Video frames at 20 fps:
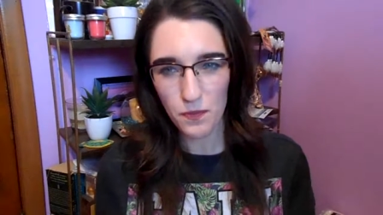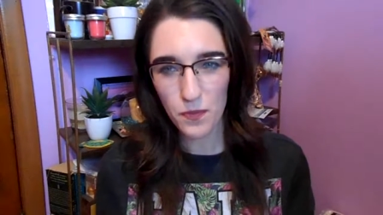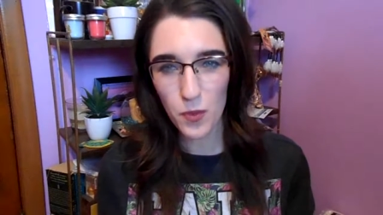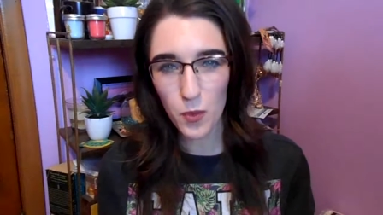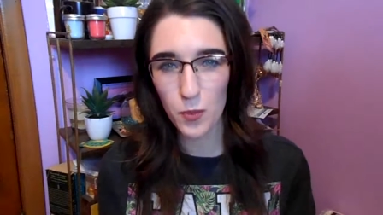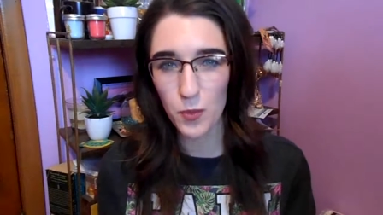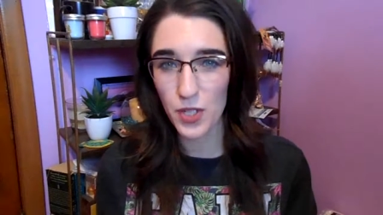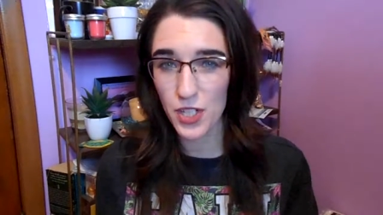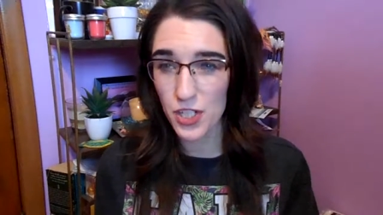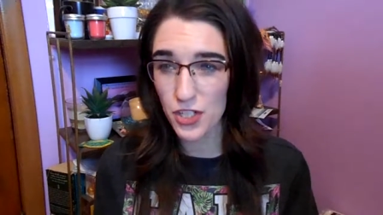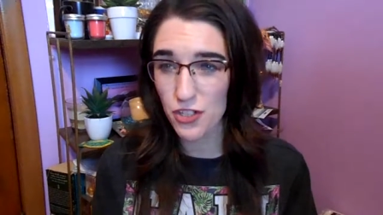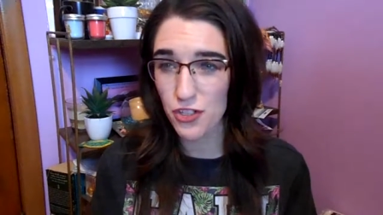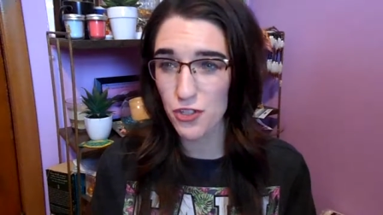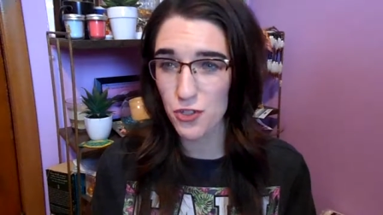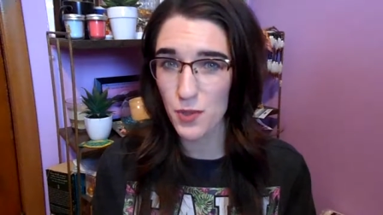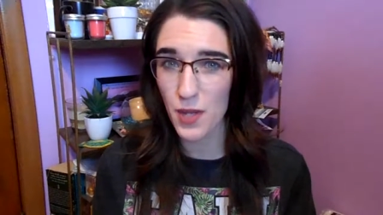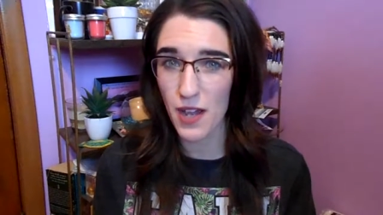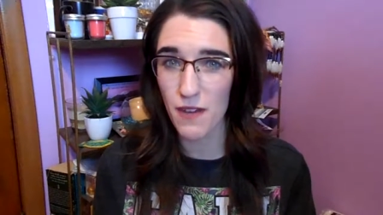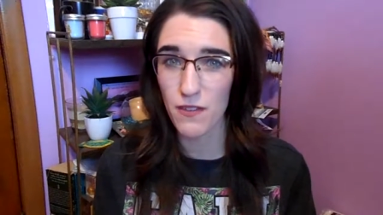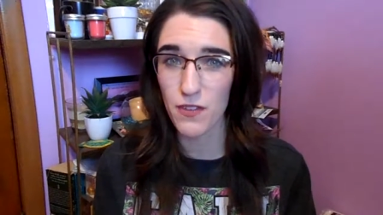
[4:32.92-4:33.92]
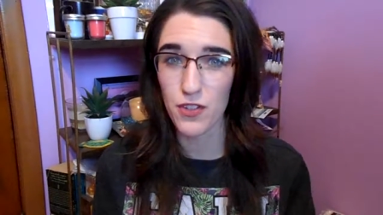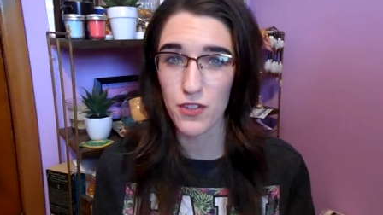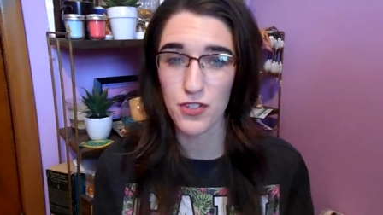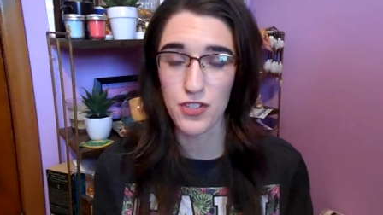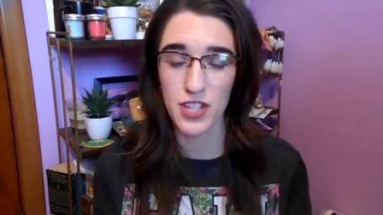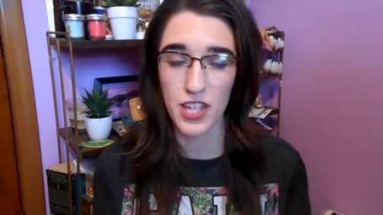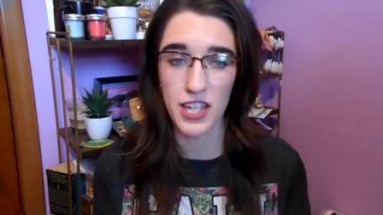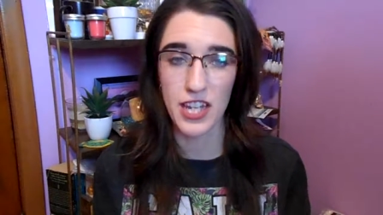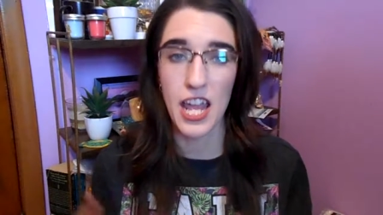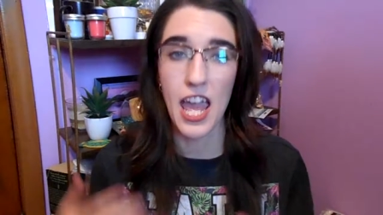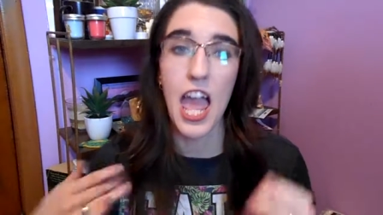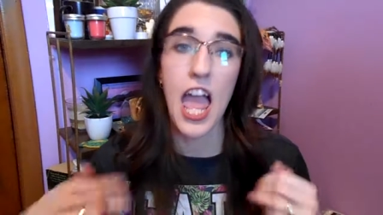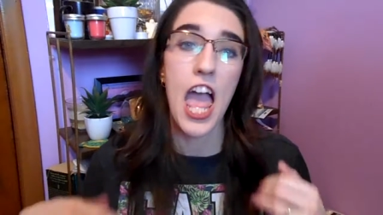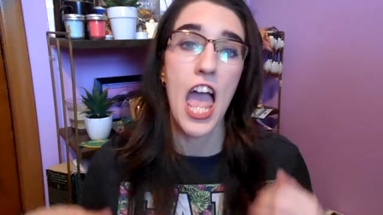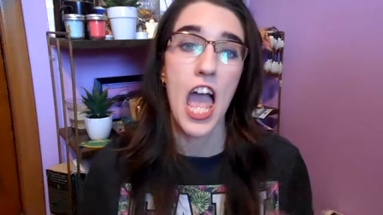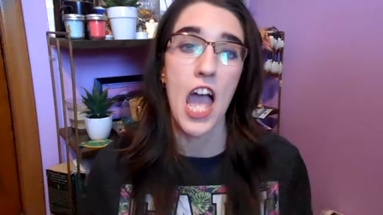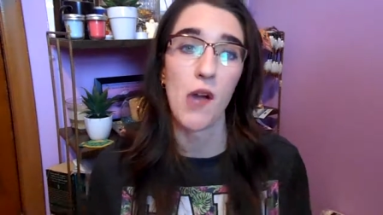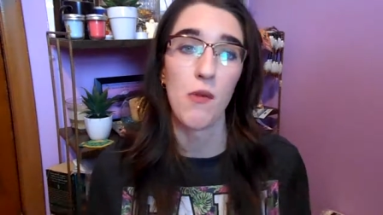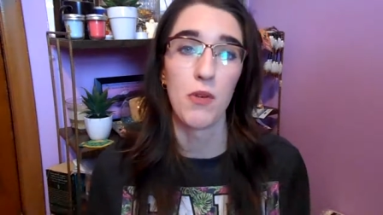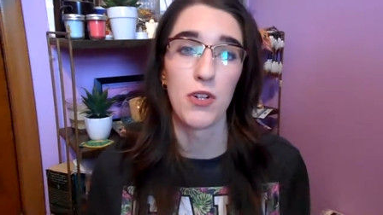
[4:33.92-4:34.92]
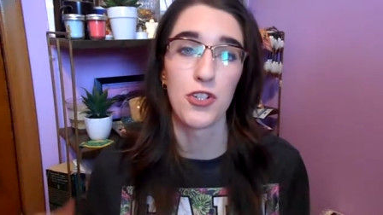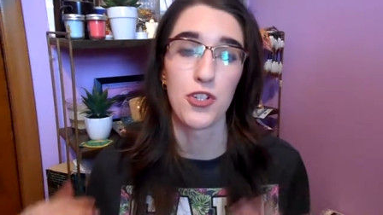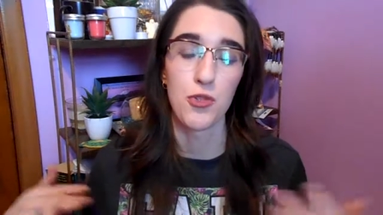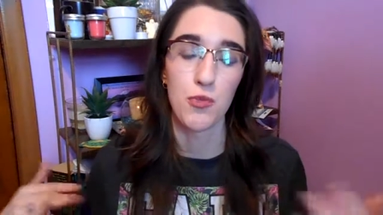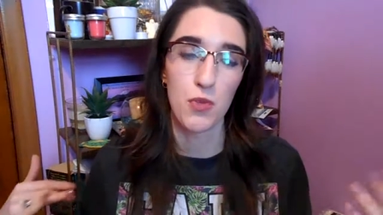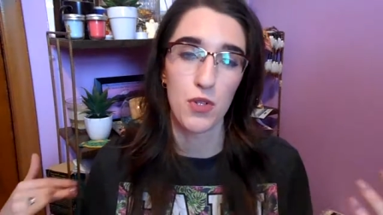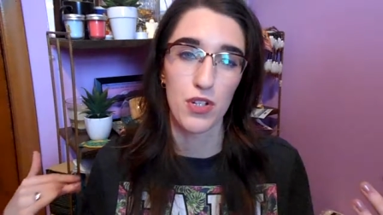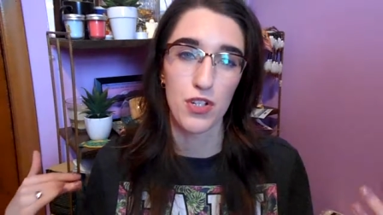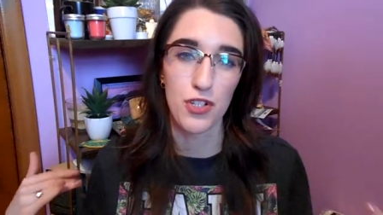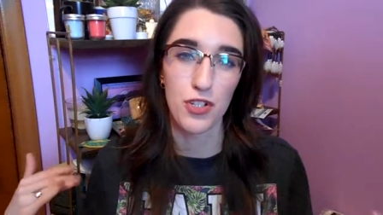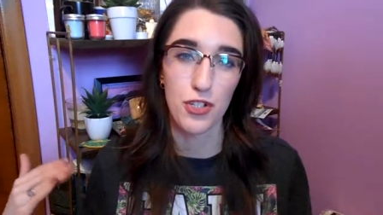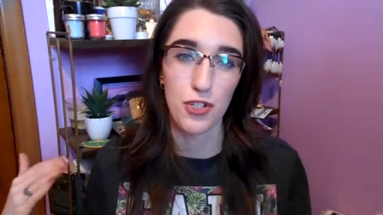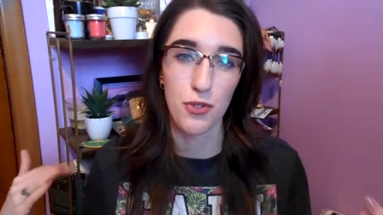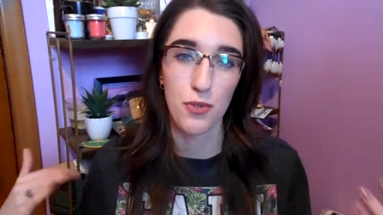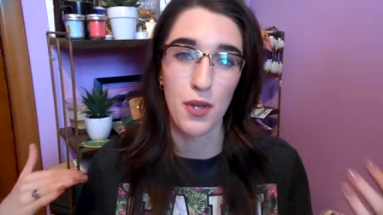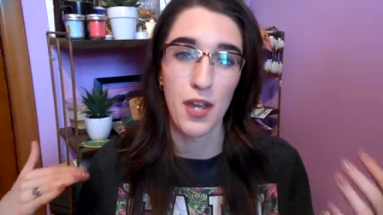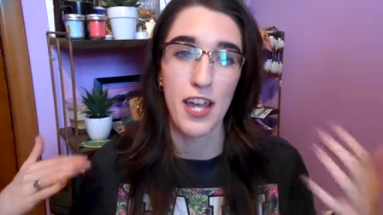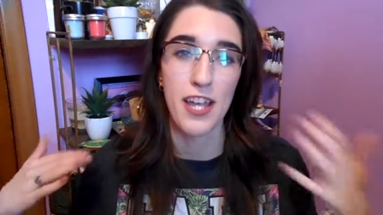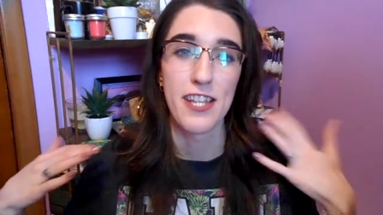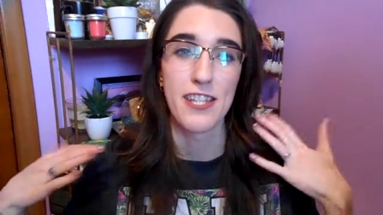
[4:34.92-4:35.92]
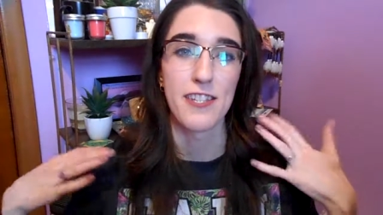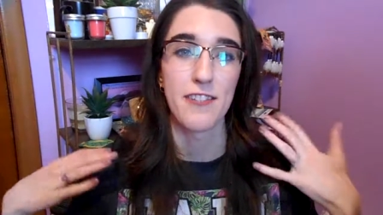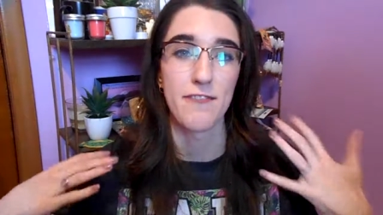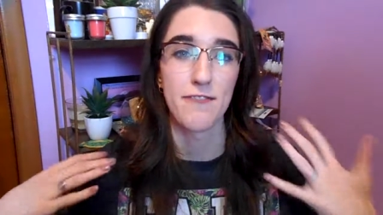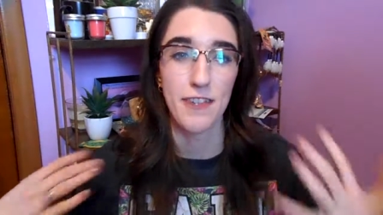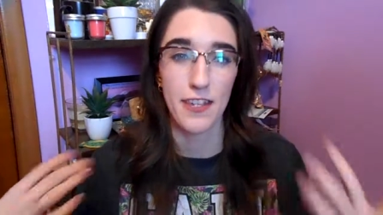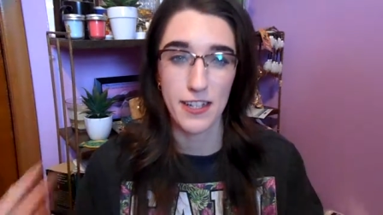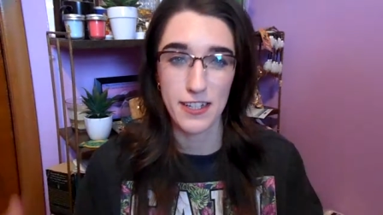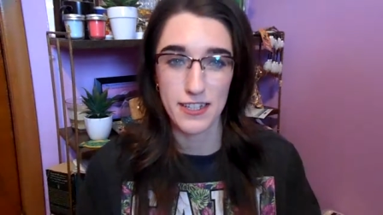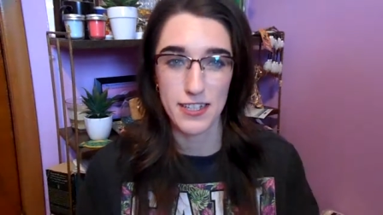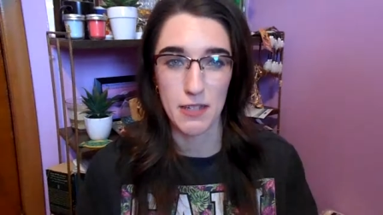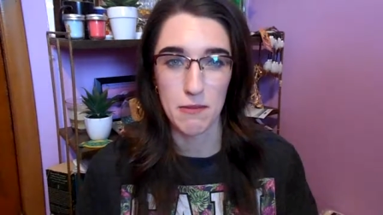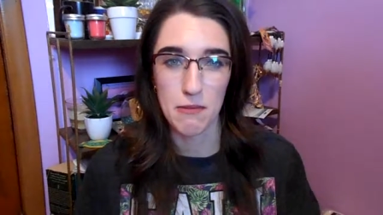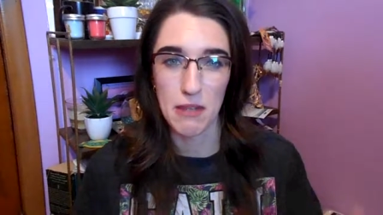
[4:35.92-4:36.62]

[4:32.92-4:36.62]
what issues you have with your skin, and what you want to do to fix them.